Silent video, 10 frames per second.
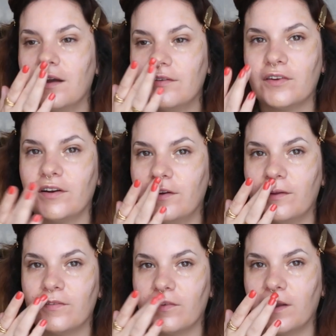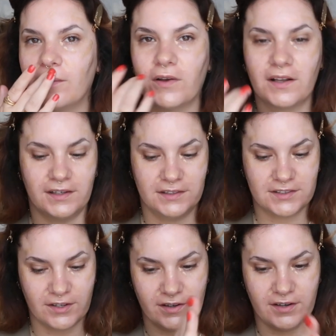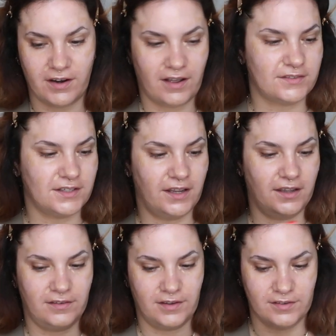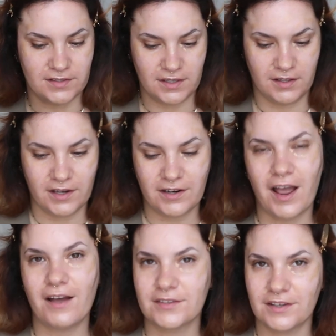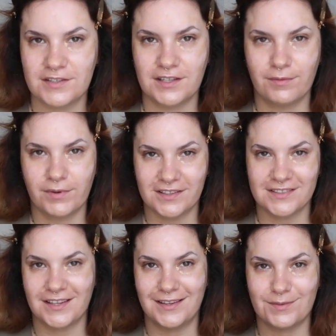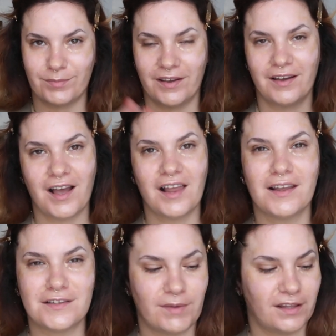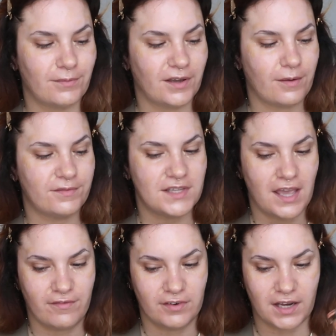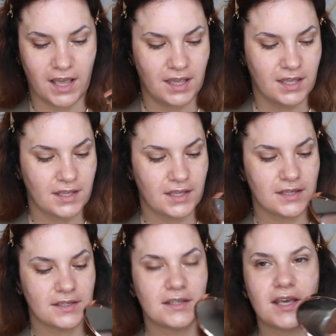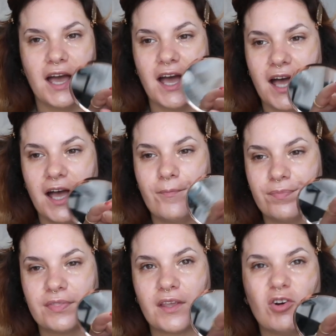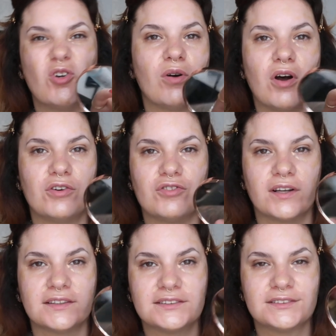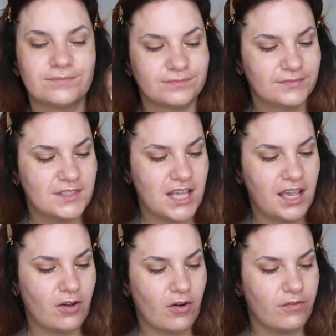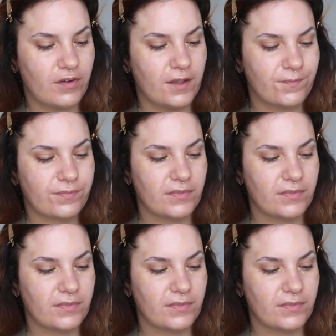I'm trying to do this really quickly so I don't have to go see the films like this, but I like to make them a cup of tea every day, or hot drinks, tea and coffee.